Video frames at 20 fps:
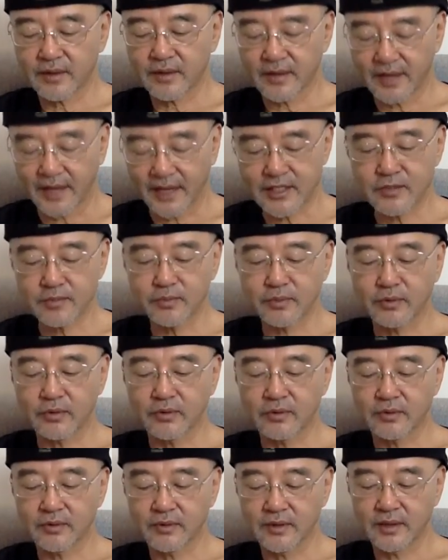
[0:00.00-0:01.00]
gospel,
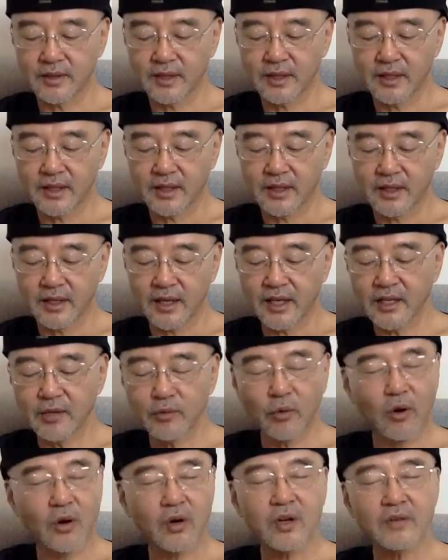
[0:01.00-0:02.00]
any
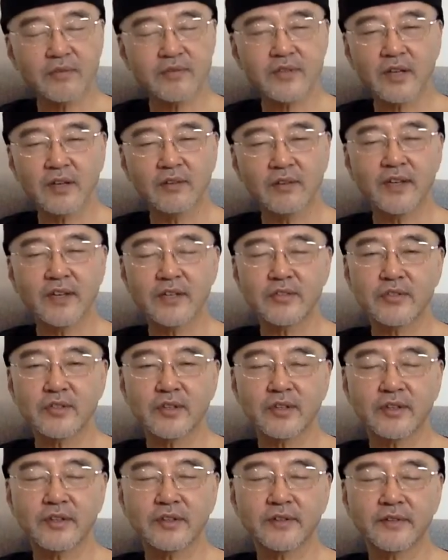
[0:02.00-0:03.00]
work of salvation?